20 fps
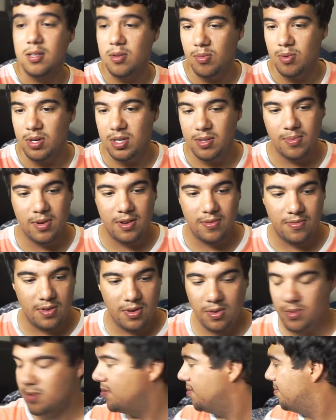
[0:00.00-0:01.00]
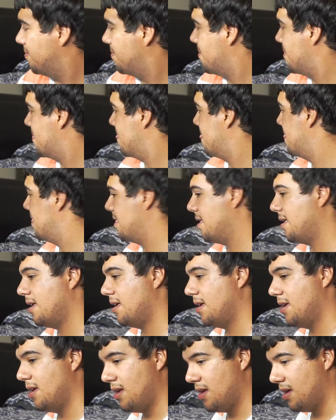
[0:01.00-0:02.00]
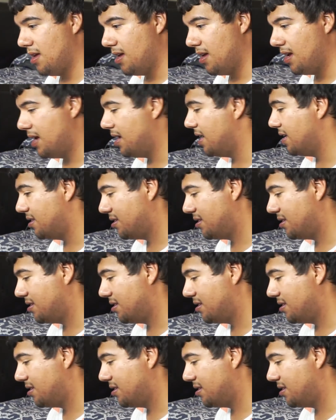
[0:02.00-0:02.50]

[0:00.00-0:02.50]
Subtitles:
where's my phone? It's